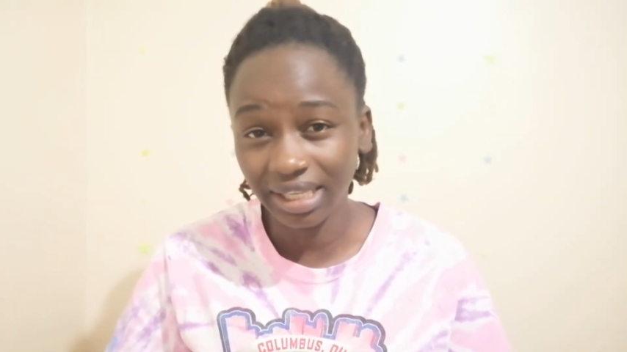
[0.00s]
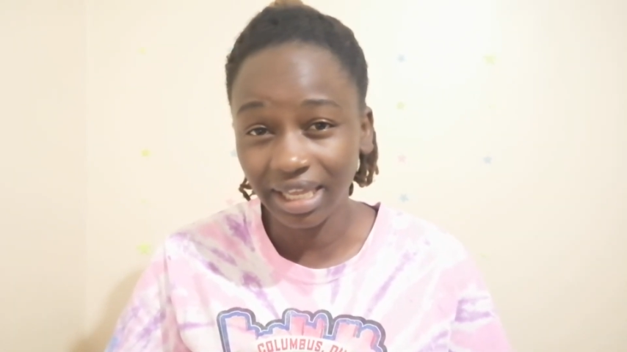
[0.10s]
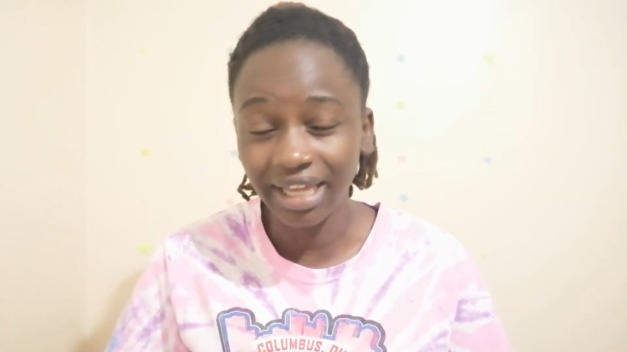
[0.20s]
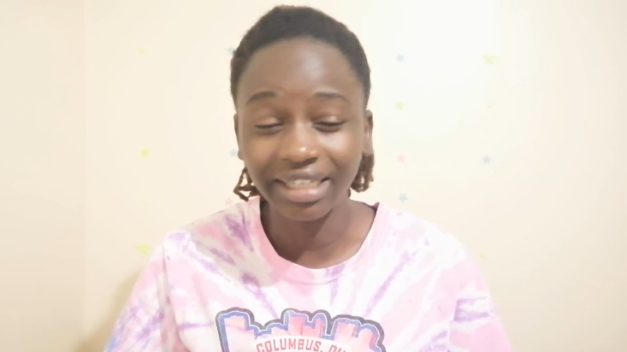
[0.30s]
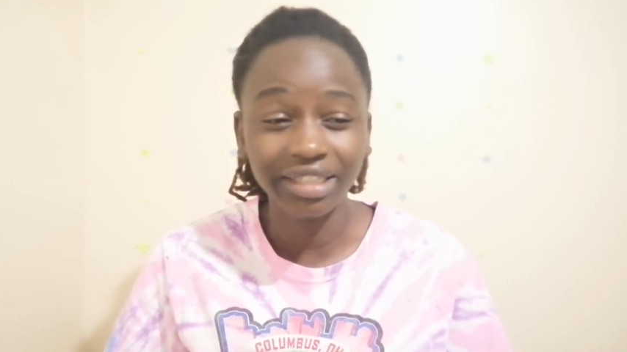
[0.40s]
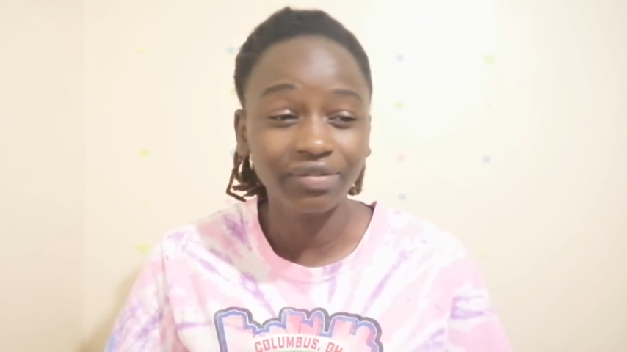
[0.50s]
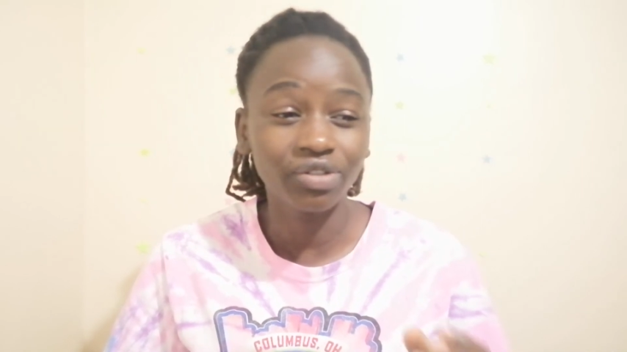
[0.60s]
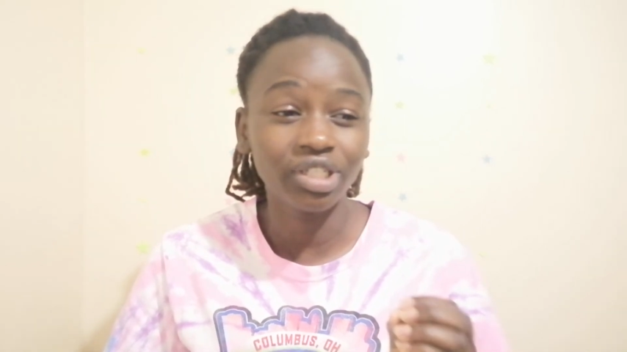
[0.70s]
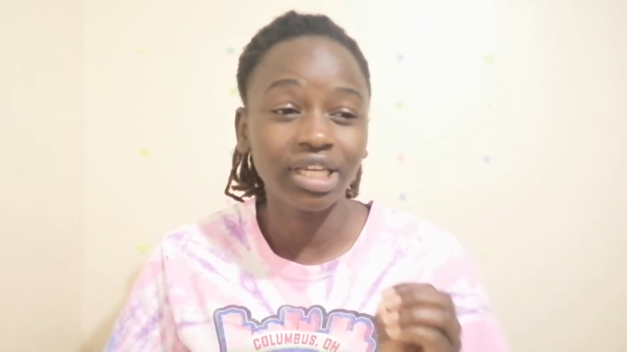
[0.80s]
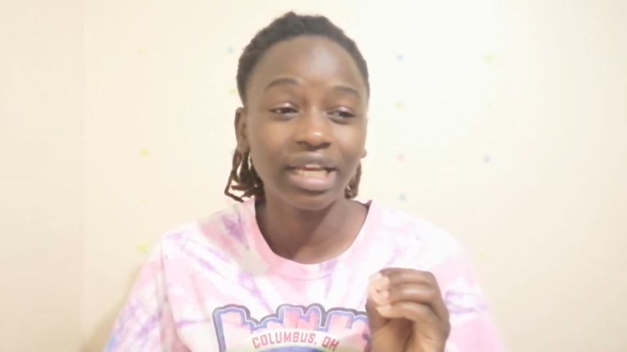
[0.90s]
And if you
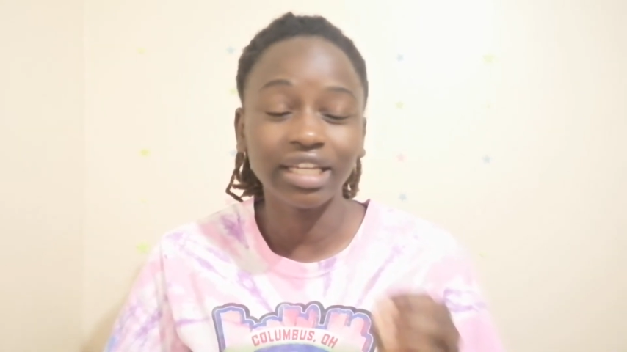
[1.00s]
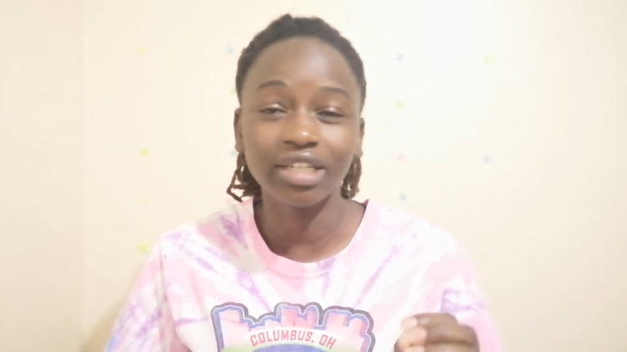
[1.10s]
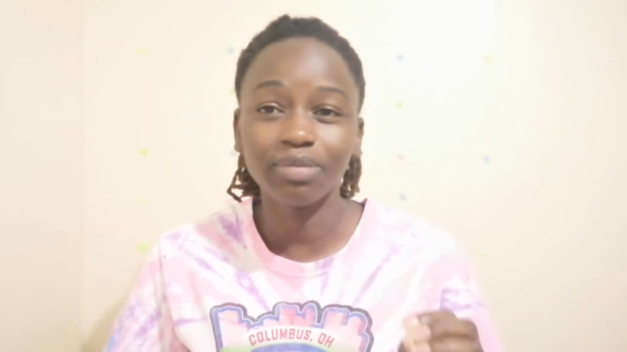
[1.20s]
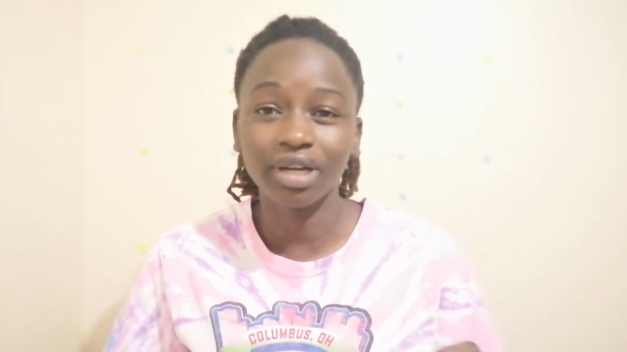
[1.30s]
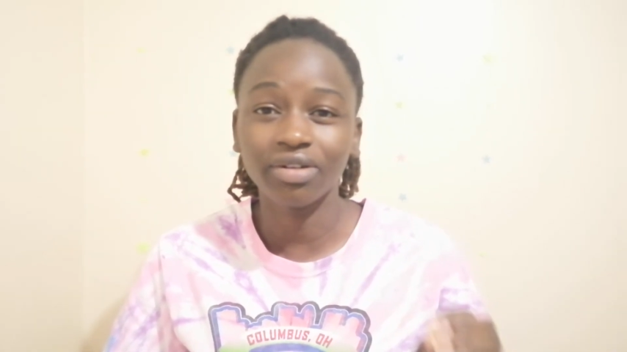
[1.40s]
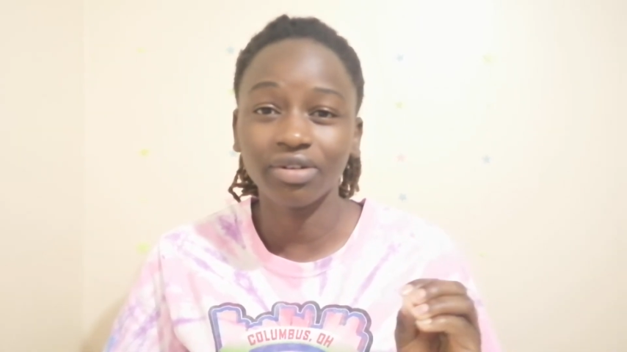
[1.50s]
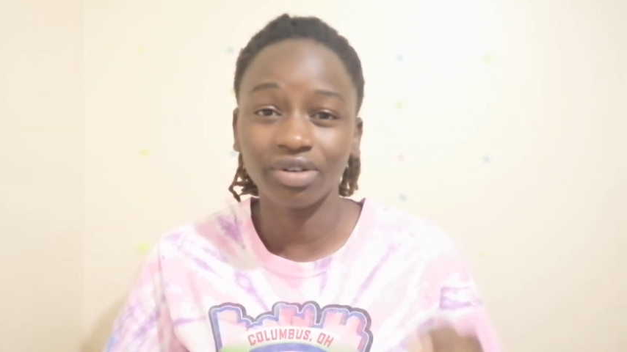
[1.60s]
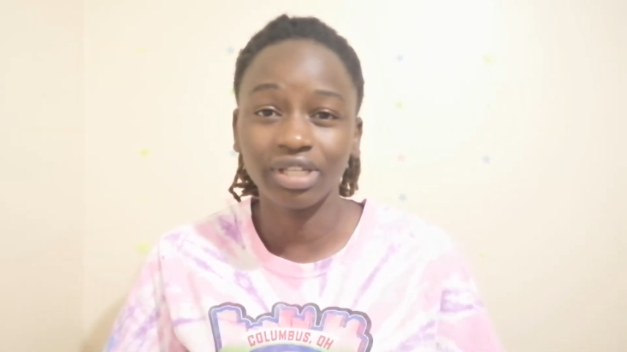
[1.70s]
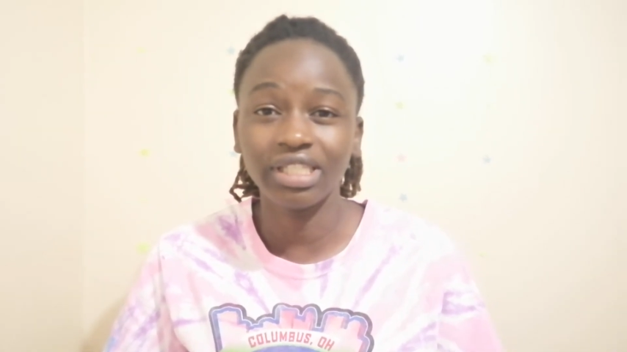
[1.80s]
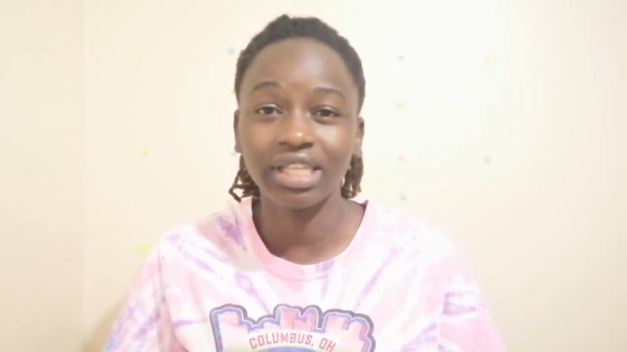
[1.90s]
hear any background
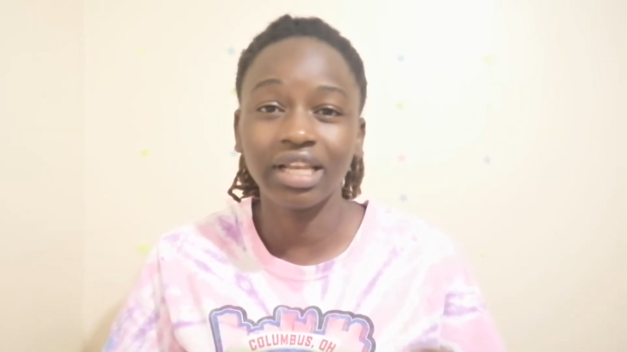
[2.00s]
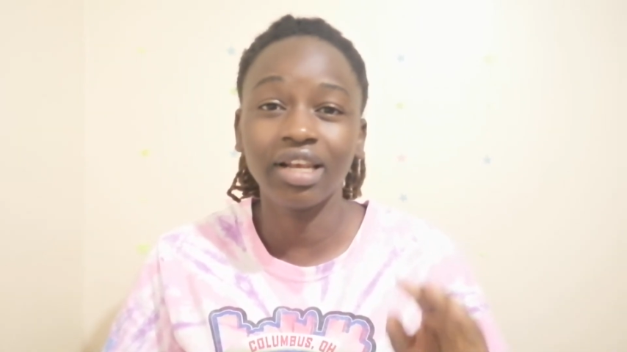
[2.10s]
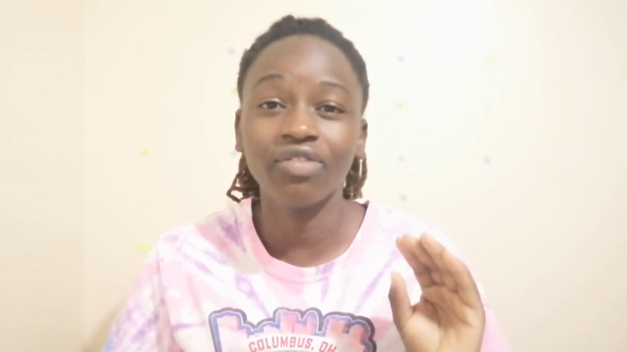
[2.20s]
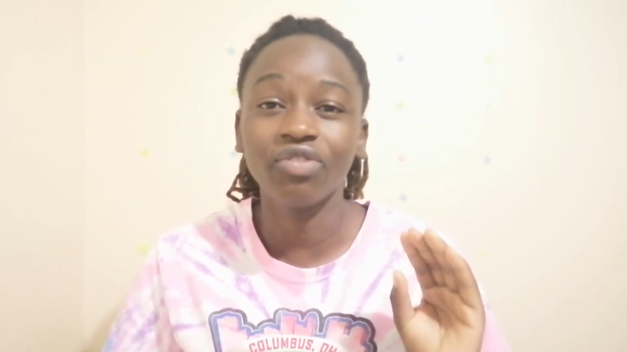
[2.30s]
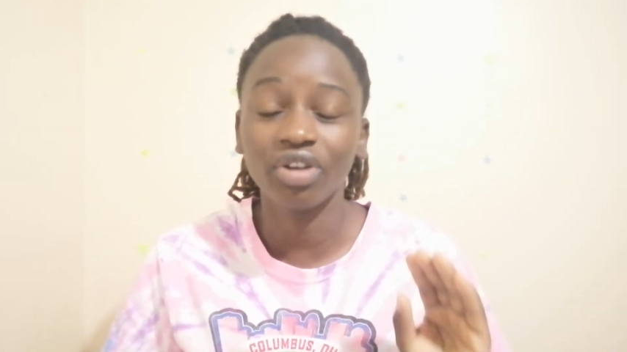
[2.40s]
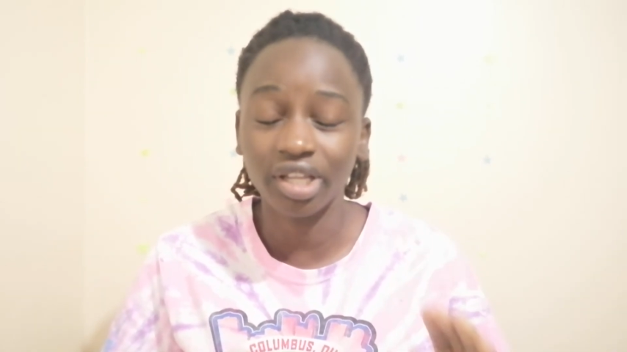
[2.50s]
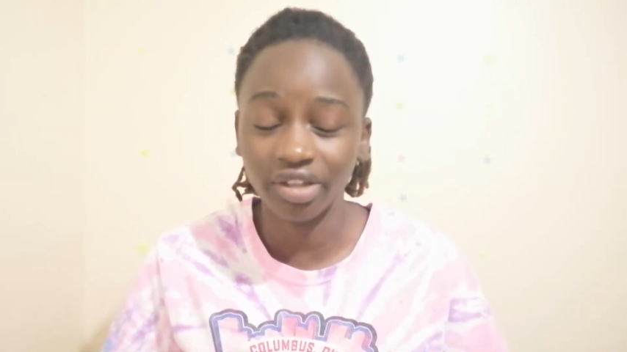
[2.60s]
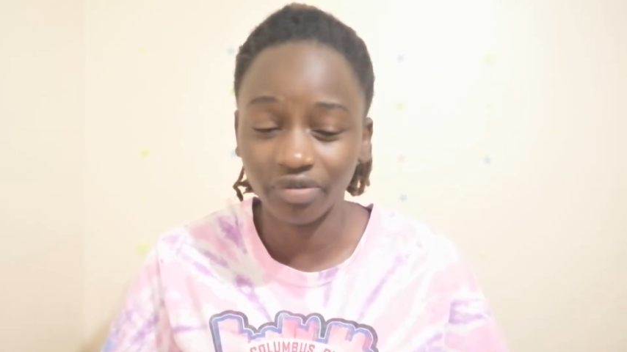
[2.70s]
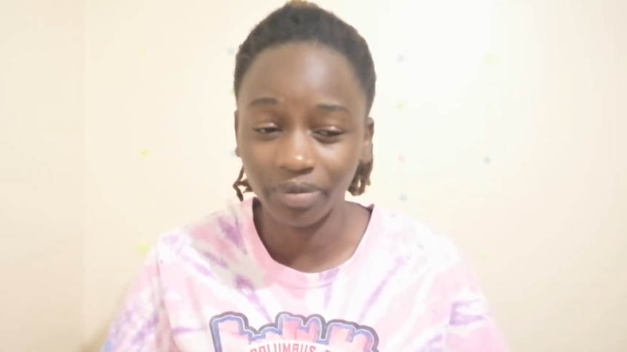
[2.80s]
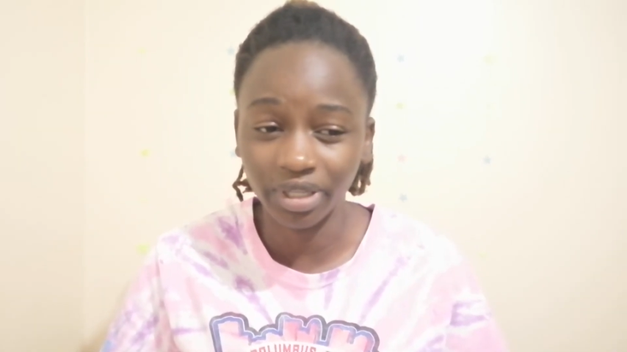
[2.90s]
noise, kindly
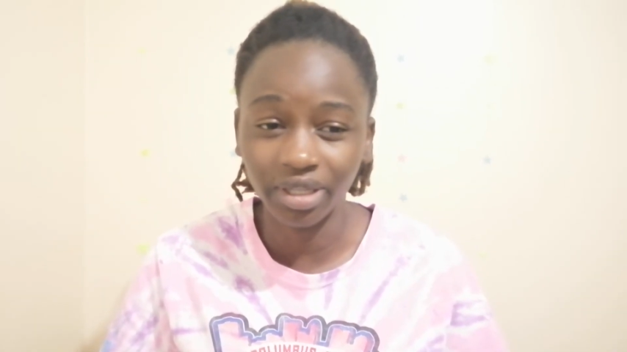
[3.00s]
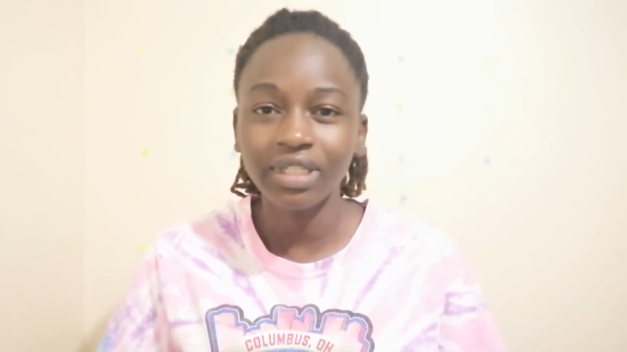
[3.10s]
forgive me.